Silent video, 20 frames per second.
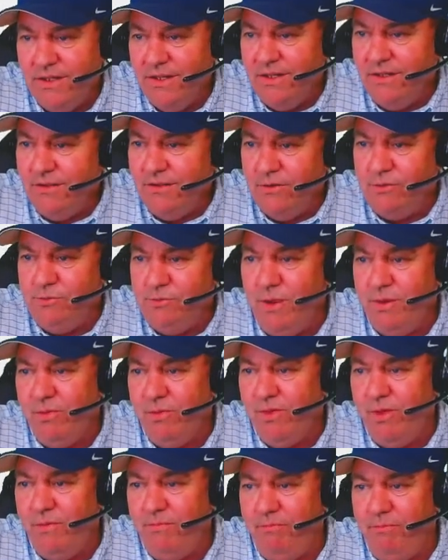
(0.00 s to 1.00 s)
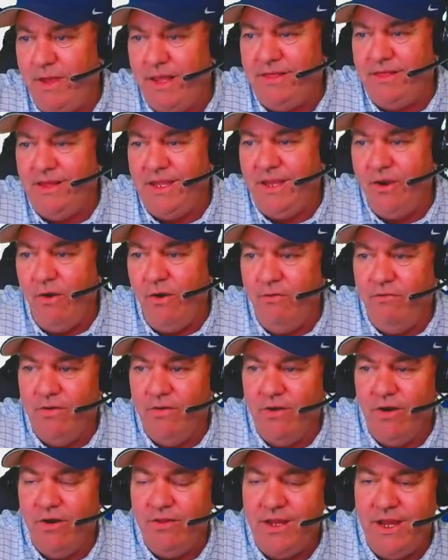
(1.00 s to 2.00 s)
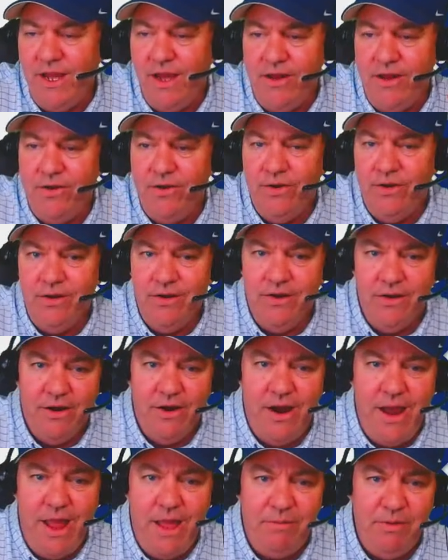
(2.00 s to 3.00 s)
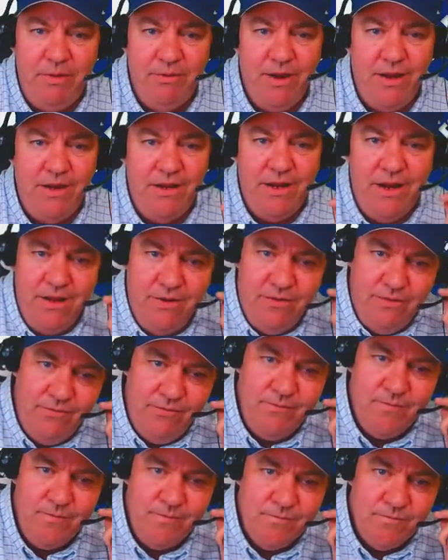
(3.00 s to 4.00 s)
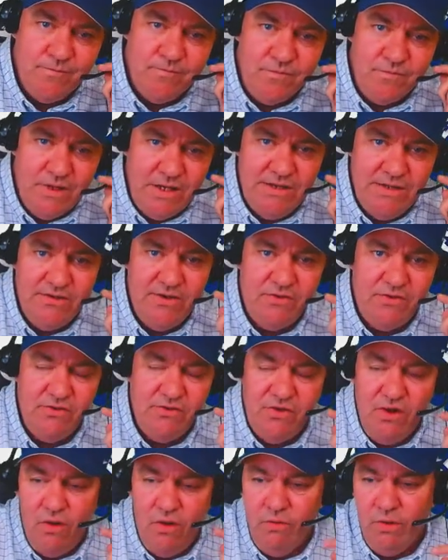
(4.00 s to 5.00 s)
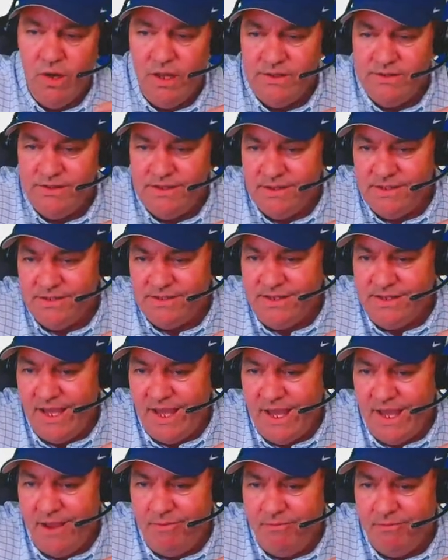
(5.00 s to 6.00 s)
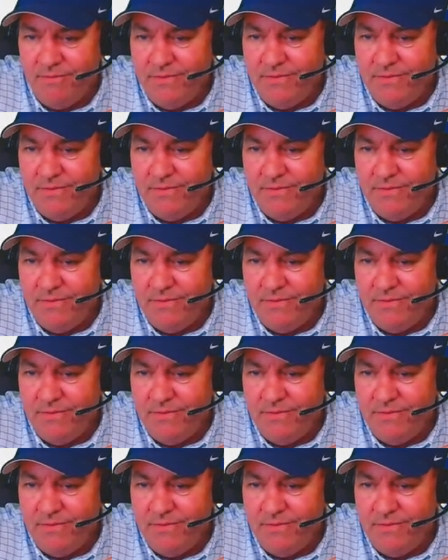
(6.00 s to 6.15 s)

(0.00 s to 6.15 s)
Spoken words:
Those people that bet the over or the under are happy right now because there's no runs in this game.